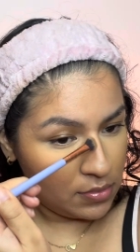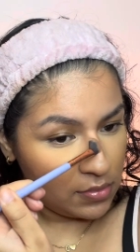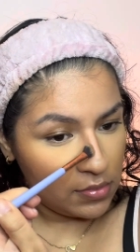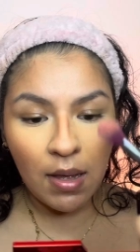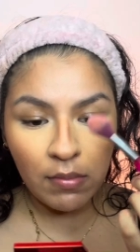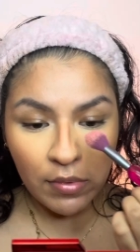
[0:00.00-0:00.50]

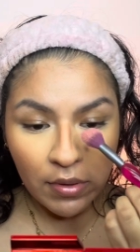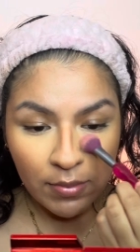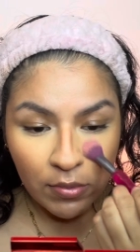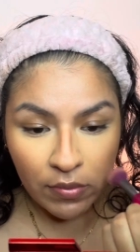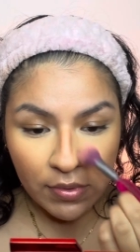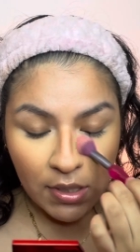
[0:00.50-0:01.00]
I'm gonna
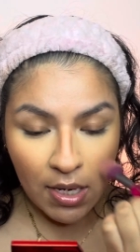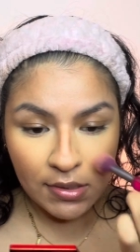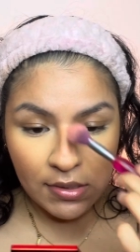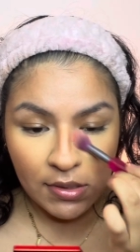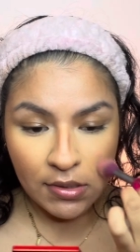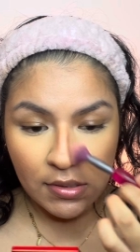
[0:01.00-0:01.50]
remove the
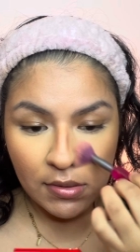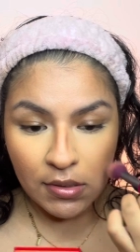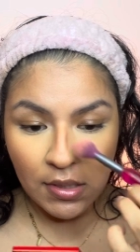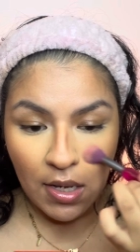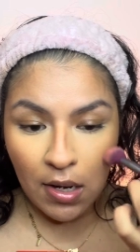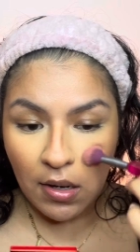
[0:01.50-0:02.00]
excess
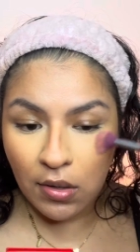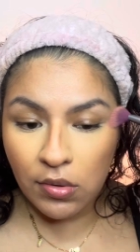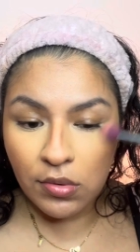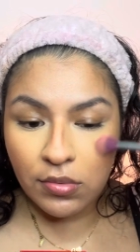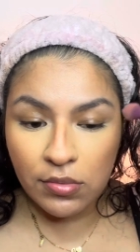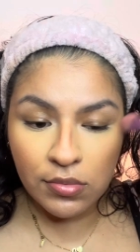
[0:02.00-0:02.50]
now.